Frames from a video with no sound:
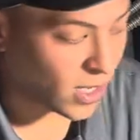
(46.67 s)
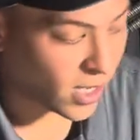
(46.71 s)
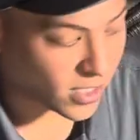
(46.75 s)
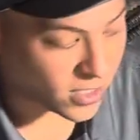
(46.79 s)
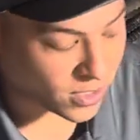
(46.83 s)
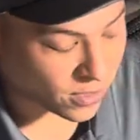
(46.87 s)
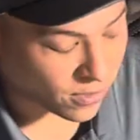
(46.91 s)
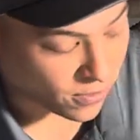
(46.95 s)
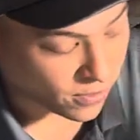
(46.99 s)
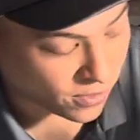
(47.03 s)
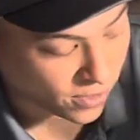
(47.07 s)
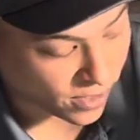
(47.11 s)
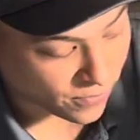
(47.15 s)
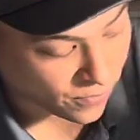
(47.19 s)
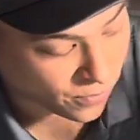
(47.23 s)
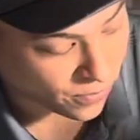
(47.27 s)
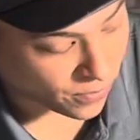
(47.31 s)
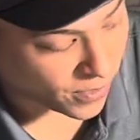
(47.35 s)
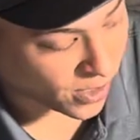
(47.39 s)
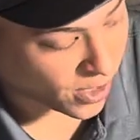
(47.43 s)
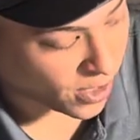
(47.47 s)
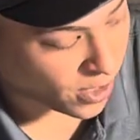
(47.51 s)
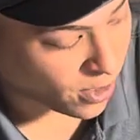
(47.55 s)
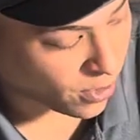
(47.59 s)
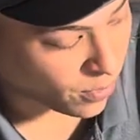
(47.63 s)
So then from
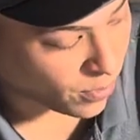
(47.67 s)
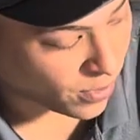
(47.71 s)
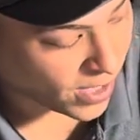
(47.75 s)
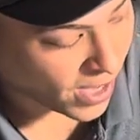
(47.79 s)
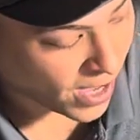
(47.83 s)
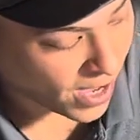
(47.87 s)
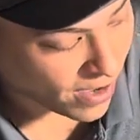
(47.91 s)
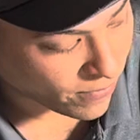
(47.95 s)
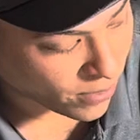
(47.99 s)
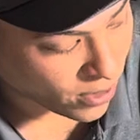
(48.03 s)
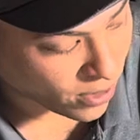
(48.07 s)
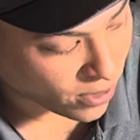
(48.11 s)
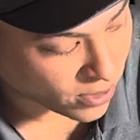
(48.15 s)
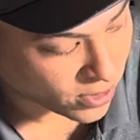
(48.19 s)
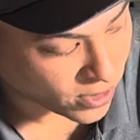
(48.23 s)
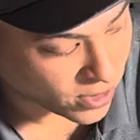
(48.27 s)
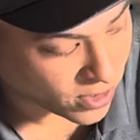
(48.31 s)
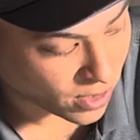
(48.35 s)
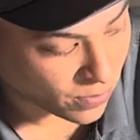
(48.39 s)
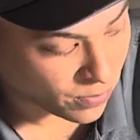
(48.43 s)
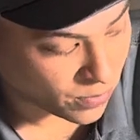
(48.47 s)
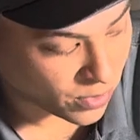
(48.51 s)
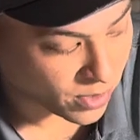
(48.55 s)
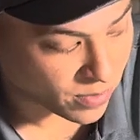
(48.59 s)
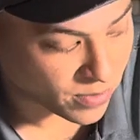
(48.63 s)
there we have our
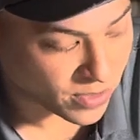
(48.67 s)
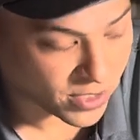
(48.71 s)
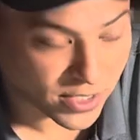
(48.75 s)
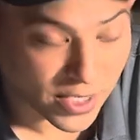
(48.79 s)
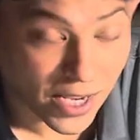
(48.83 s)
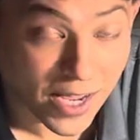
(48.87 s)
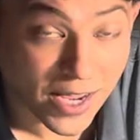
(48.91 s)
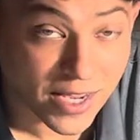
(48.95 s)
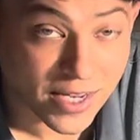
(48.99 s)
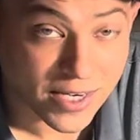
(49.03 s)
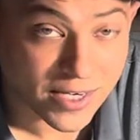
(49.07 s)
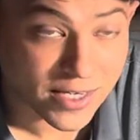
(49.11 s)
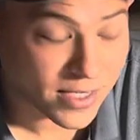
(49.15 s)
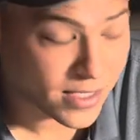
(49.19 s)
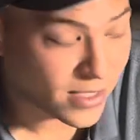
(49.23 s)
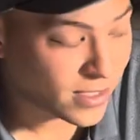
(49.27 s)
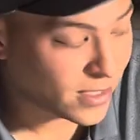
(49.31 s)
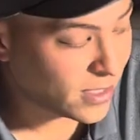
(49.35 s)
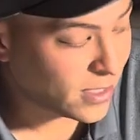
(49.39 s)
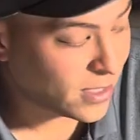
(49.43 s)
sump pump stand.